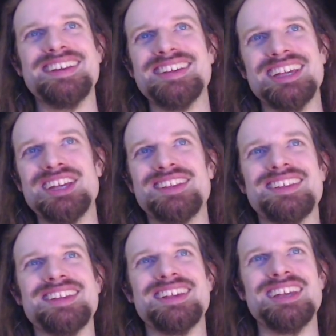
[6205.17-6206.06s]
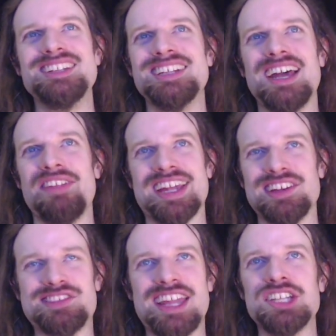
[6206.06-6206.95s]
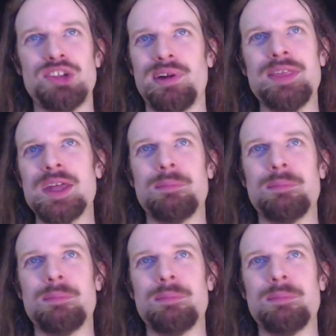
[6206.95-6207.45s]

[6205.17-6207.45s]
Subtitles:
he didn't have like a schedule or anything,